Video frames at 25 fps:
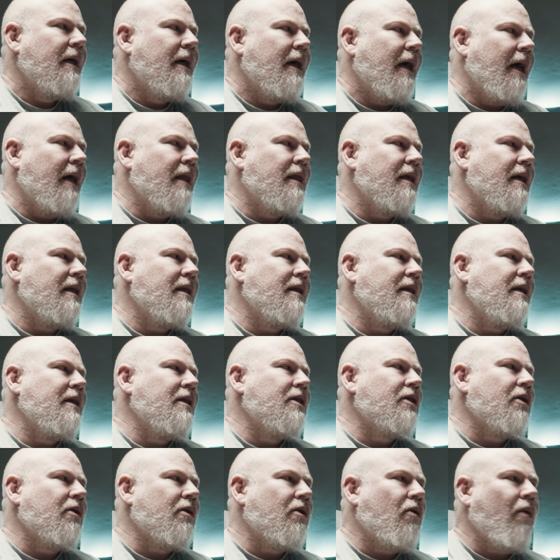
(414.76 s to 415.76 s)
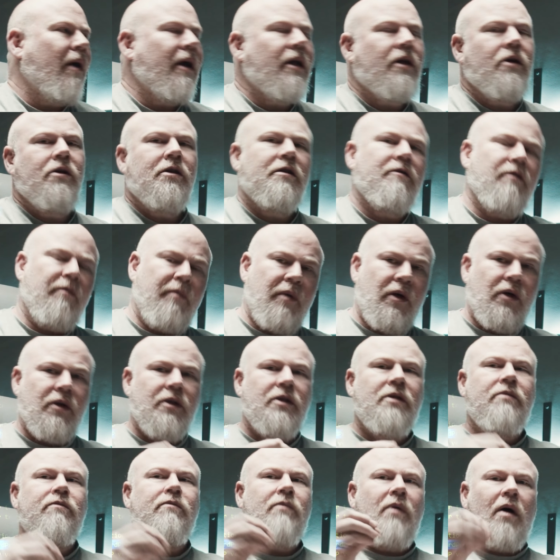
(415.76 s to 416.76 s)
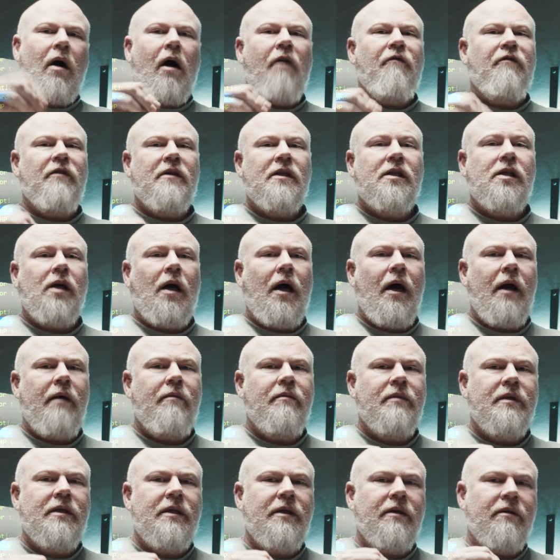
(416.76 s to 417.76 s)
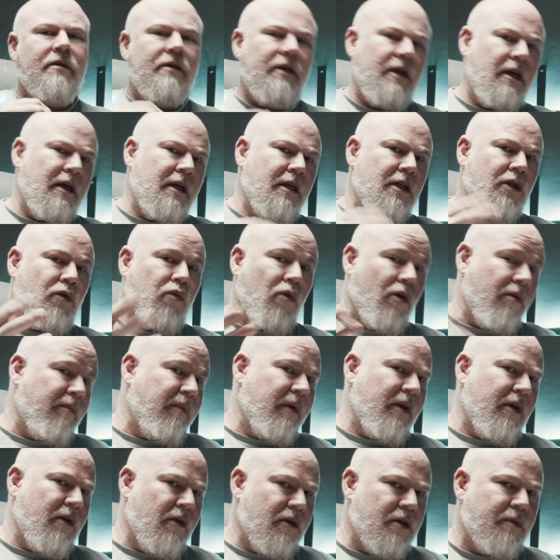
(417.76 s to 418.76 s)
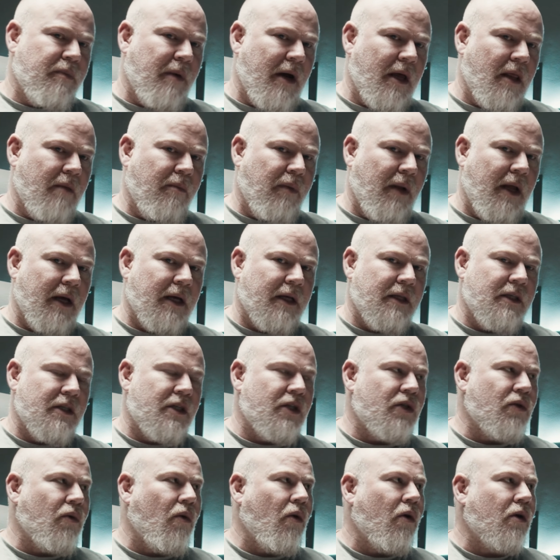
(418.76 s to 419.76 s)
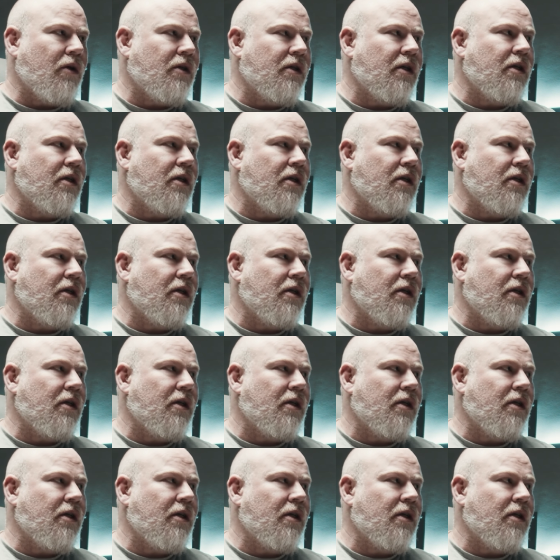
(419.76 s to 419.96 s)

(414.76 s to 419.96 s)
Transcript: And then these are quite useful because oftentimes these would be used by the plugin store to